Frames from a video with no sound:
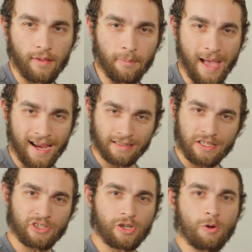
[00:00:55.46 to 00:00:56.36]
The back
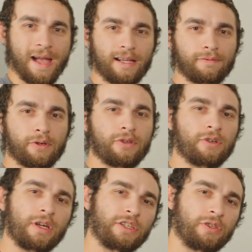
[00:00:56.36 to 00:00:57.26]
needs to go back
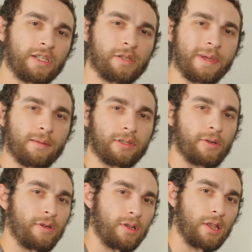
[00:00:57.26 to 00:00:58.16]
further, and you need to be able
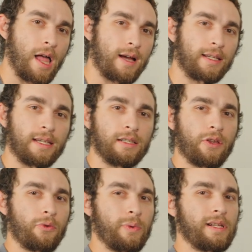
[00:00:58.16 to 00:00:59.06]
to lock it into
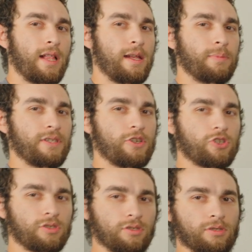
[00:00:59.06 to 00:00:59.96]
the recline position.